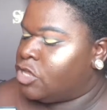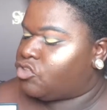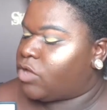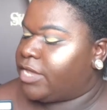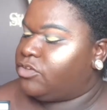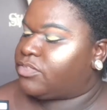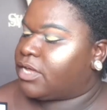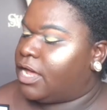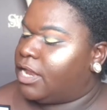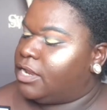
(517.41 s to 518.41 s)
So I used the
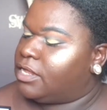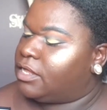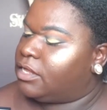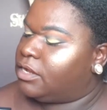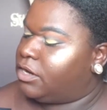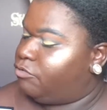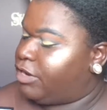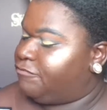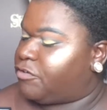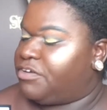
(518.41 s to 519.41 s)
color
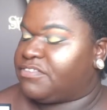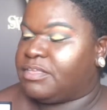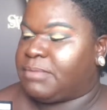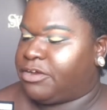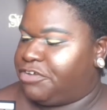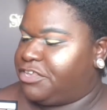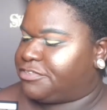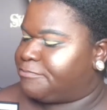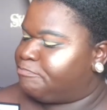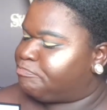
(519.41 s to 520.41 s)
Rainforest in my crease.